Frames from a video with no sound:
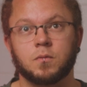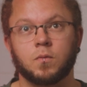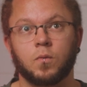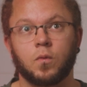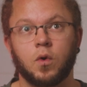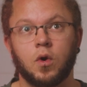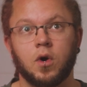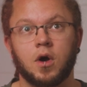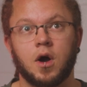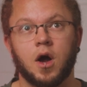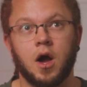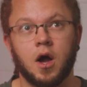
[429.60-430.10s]

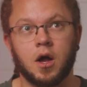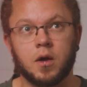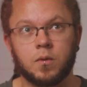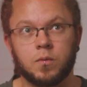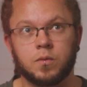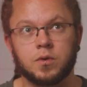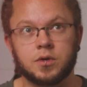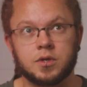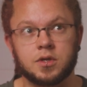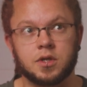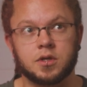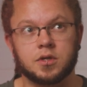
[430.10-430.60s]
what I
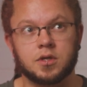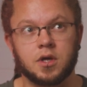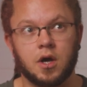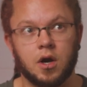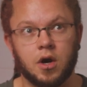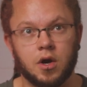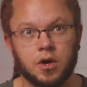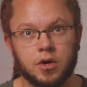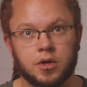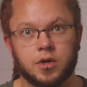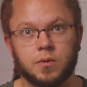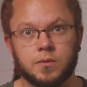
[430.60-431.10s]
would
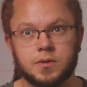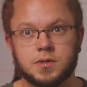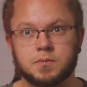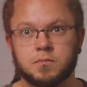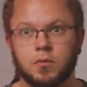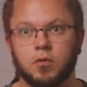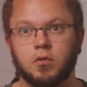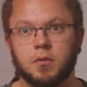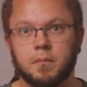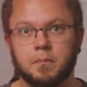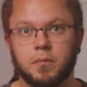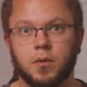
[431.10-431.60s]
argue is
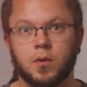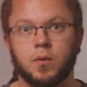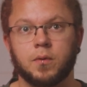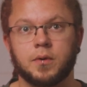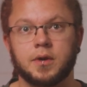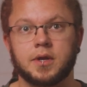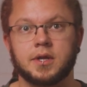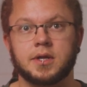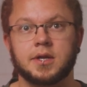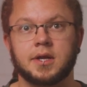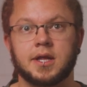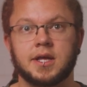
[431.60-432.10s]
more
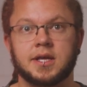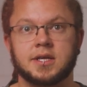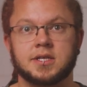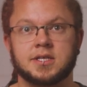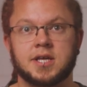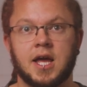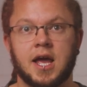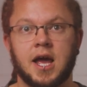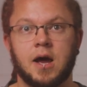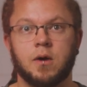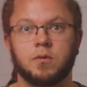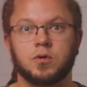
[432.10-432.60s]
important is
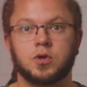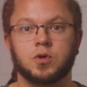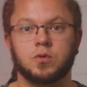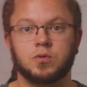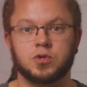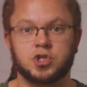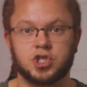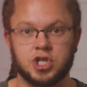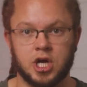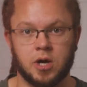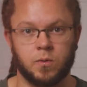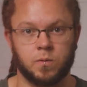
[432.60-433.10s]
how you
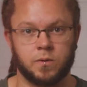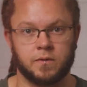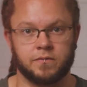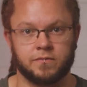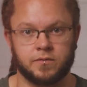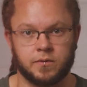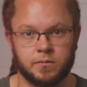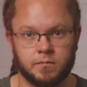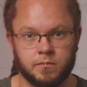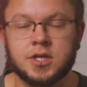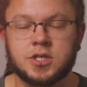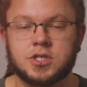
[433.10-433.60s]
gel
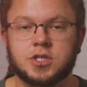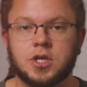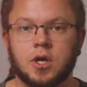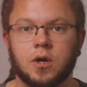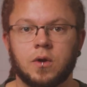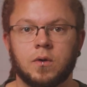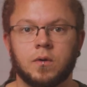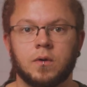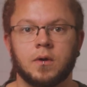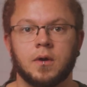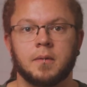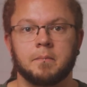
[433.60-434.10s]
with them.
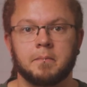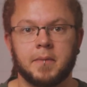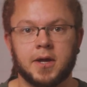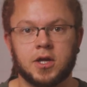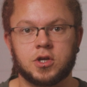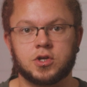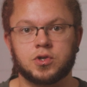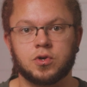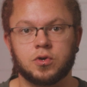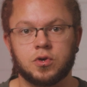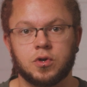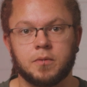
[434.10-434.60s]
So make
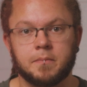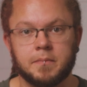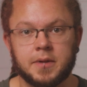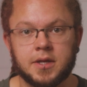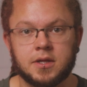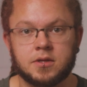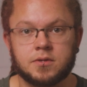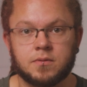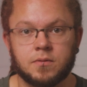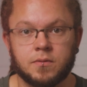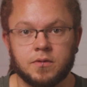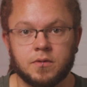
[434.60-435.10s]
sure you
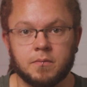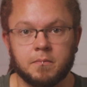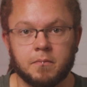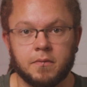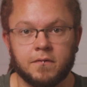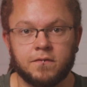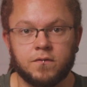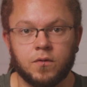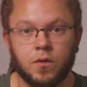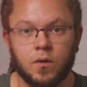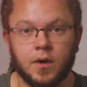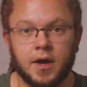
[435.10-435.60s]
meet with them
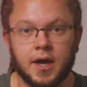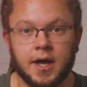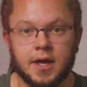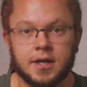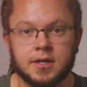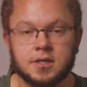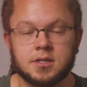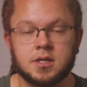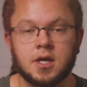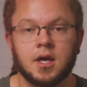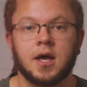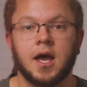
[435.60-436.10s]

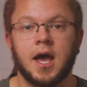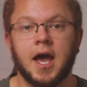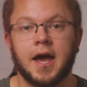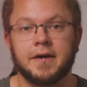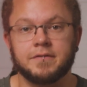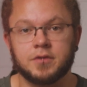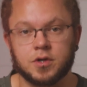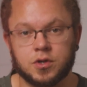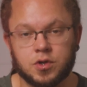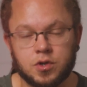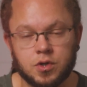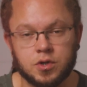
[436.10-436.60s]
beforehand,
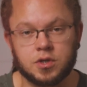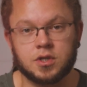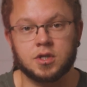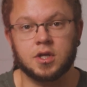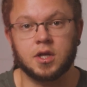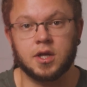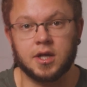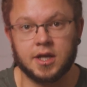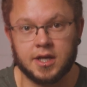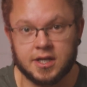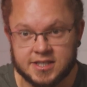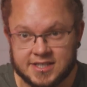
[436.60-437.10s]
have a good
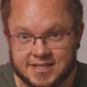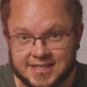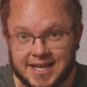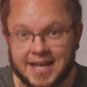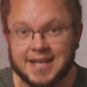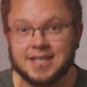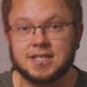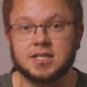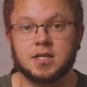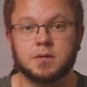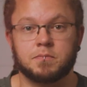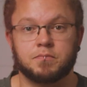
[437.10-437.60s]

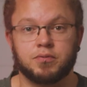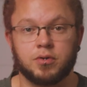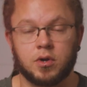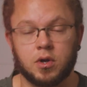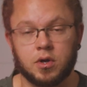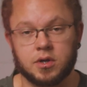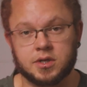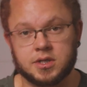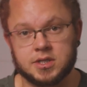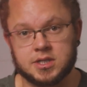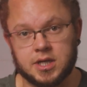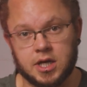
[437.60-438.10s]
extended
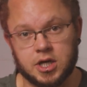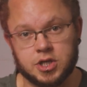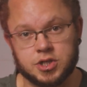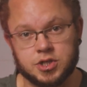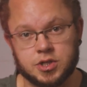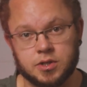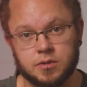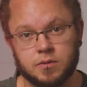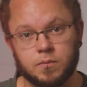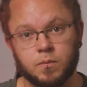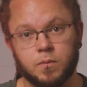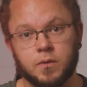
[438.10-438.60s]
prolonged
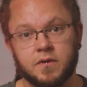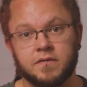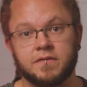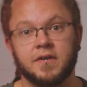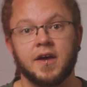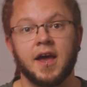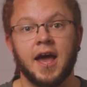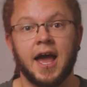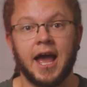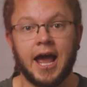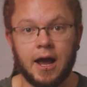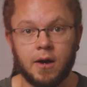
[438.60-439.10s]
discussion with
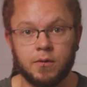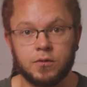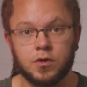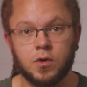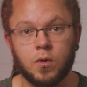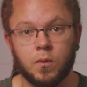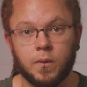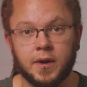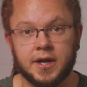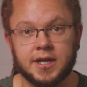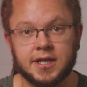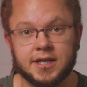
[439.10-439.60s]
how
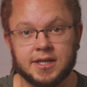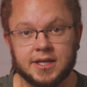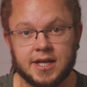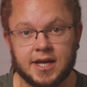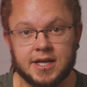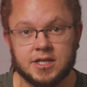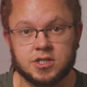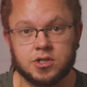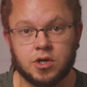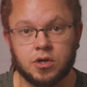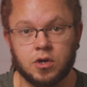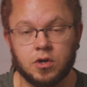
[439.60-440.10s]
your wedding
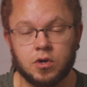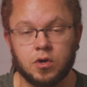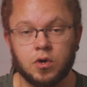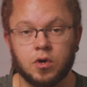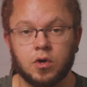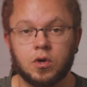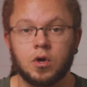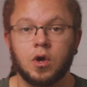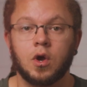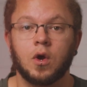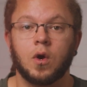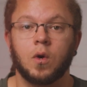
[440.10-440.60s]
day is going to
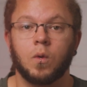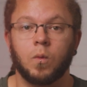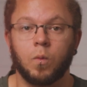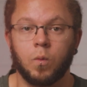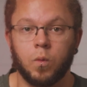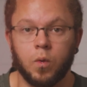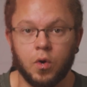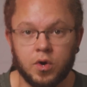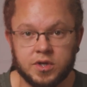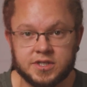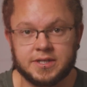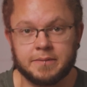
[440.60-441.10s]
look,
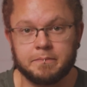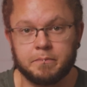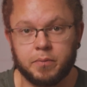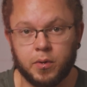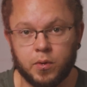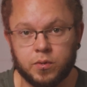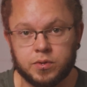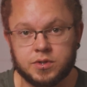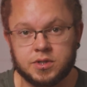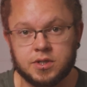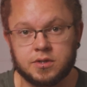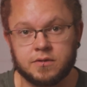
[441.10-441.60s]
what's
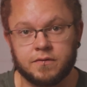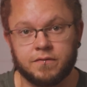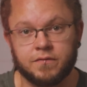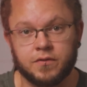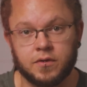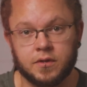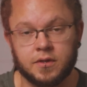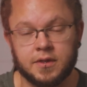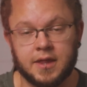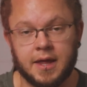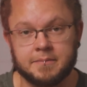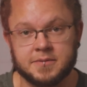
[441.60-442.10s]
important for
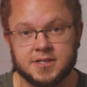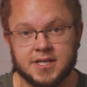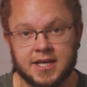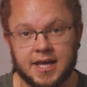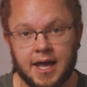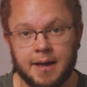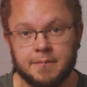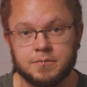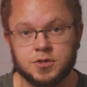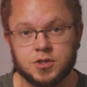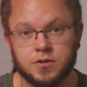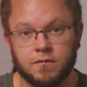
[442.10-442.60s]
them to
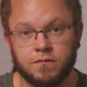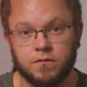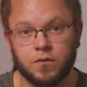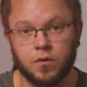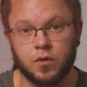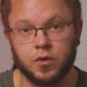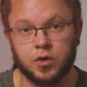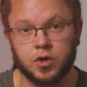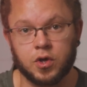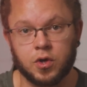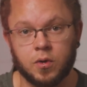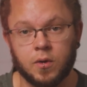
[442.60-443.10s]
capture
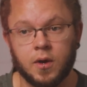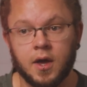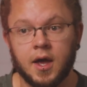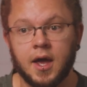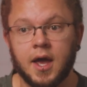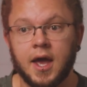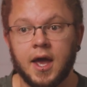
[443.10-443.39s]
for you.